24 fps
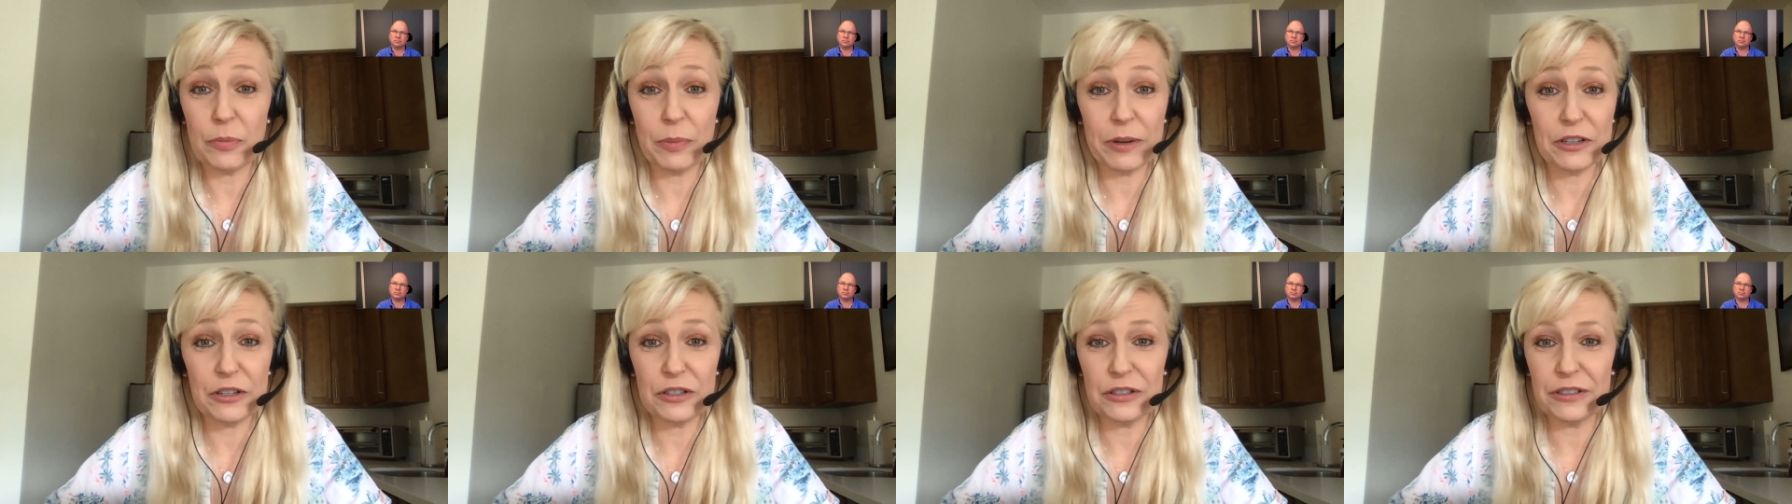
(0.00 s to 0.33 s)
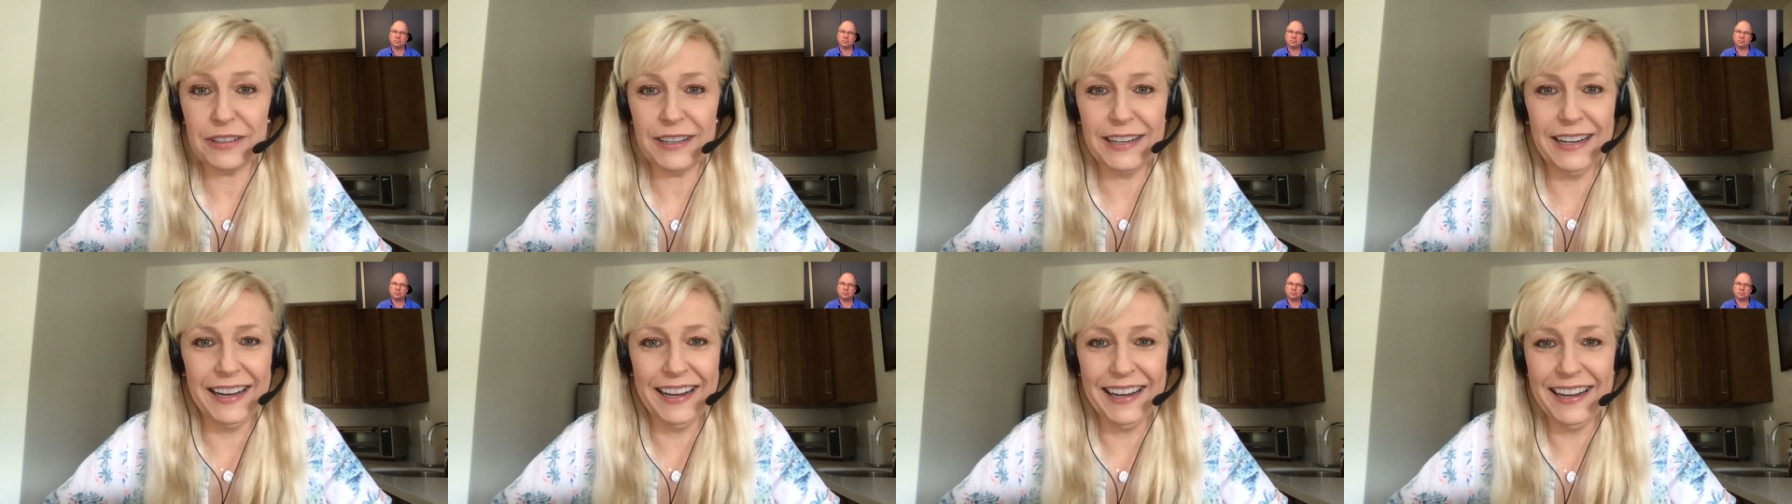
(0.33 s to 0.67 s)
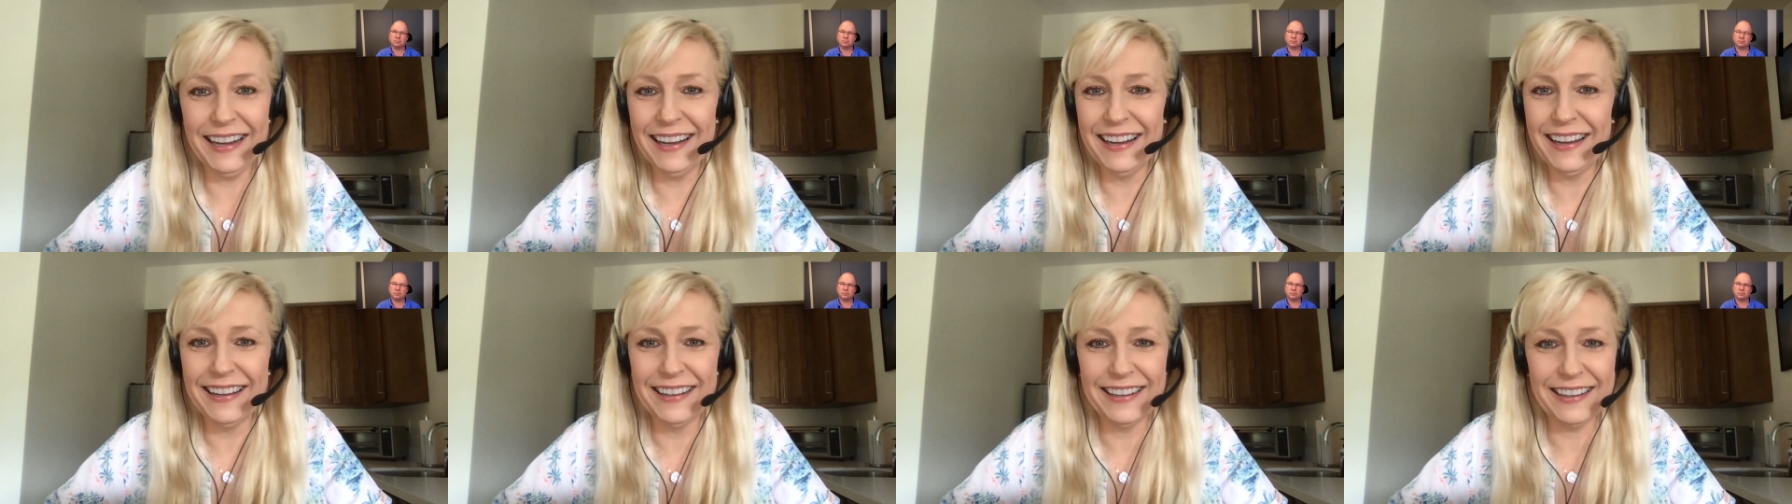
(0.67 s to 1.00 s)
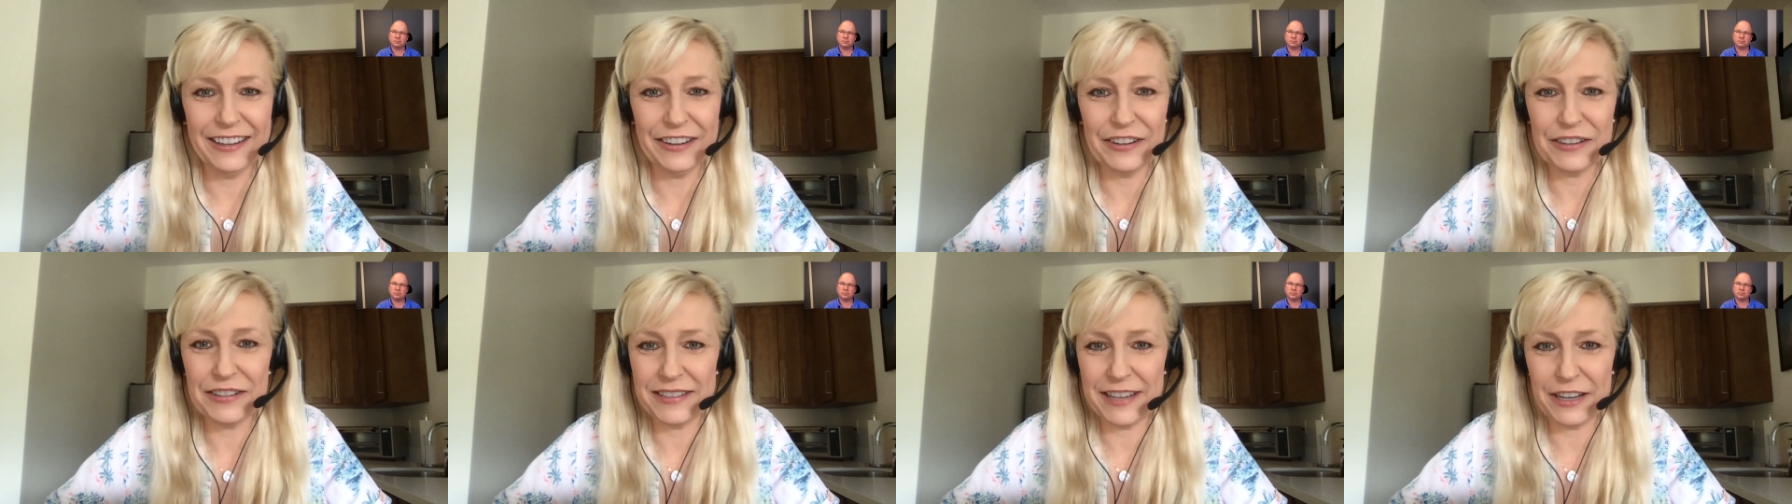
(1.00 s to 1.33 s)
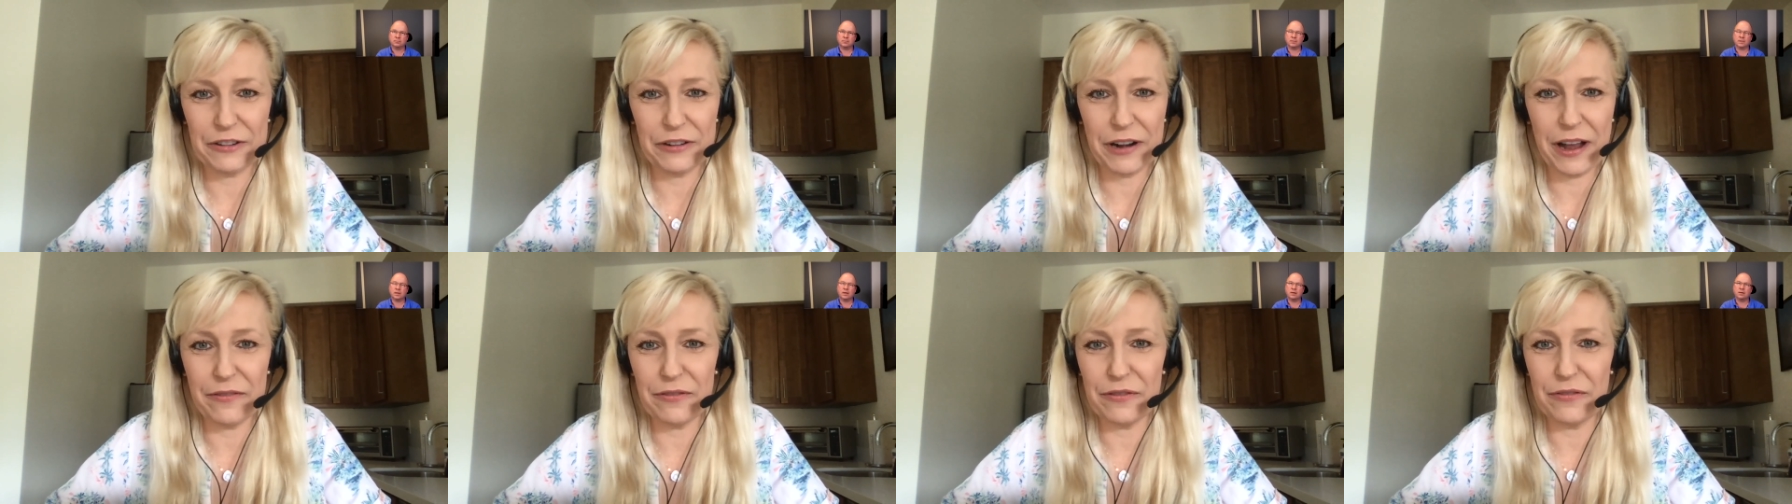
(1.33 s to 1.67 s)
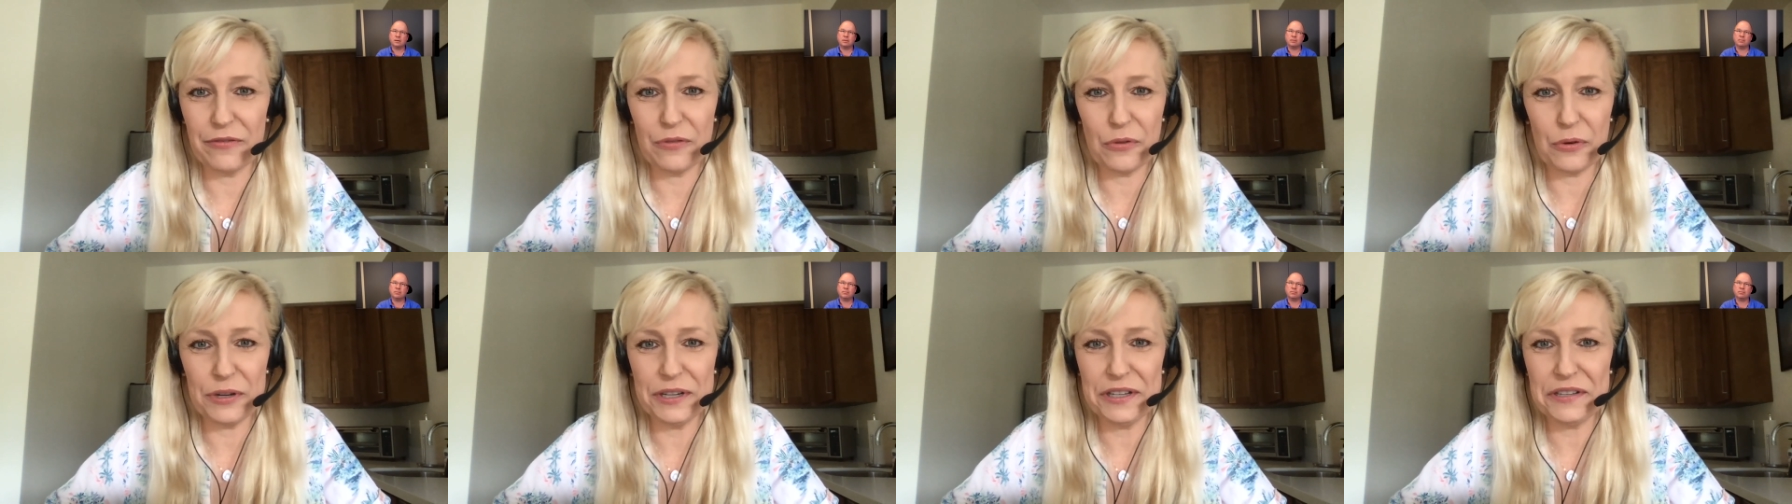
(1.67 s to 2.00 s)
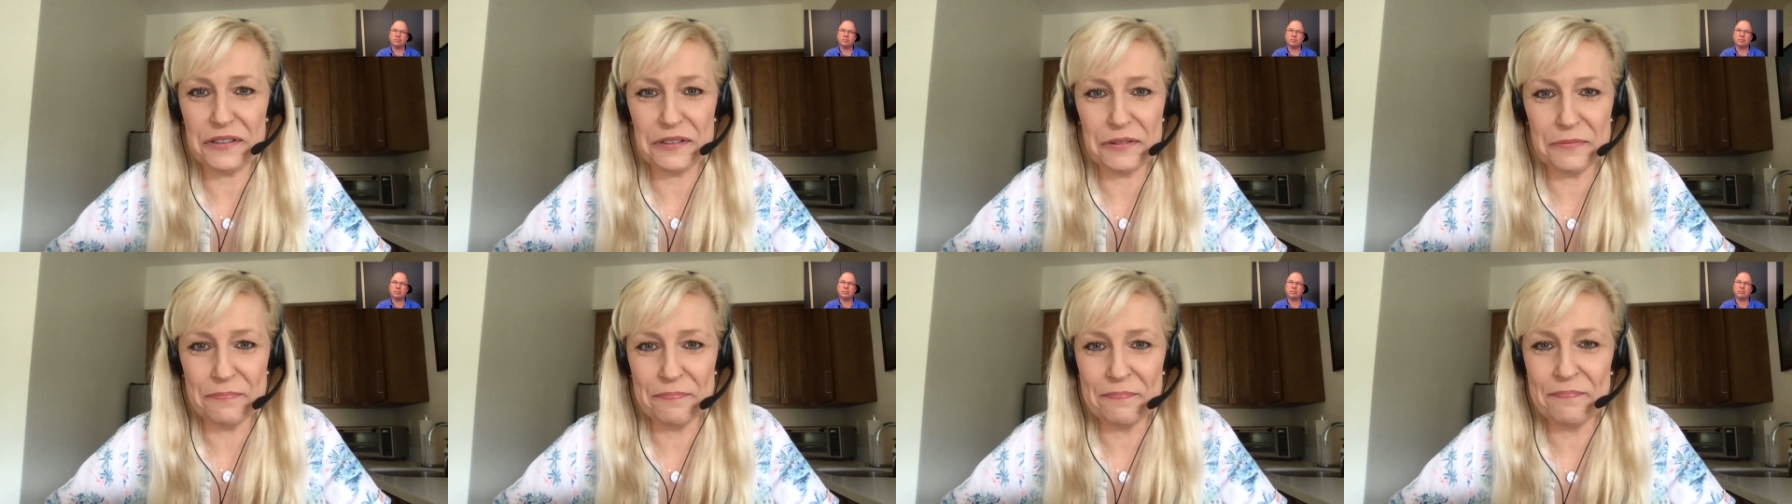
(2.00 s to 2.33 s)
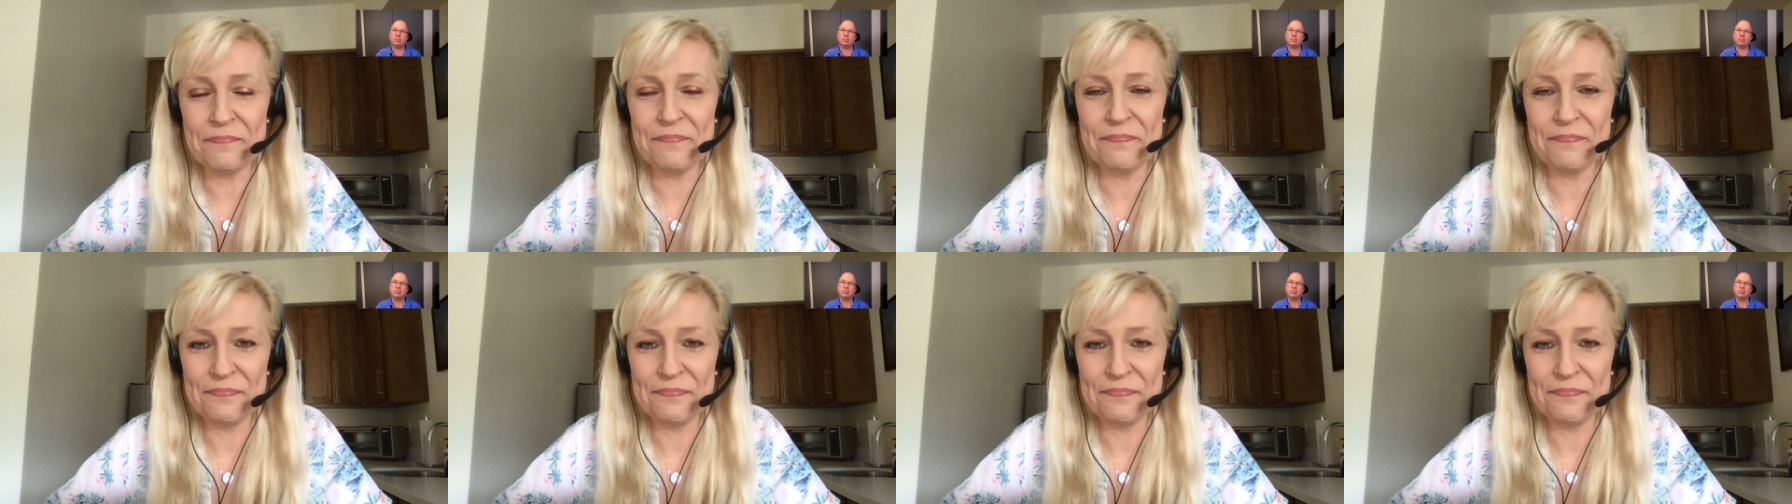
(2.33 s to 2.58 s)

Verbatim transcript: especially, you know, because they don't have a voice.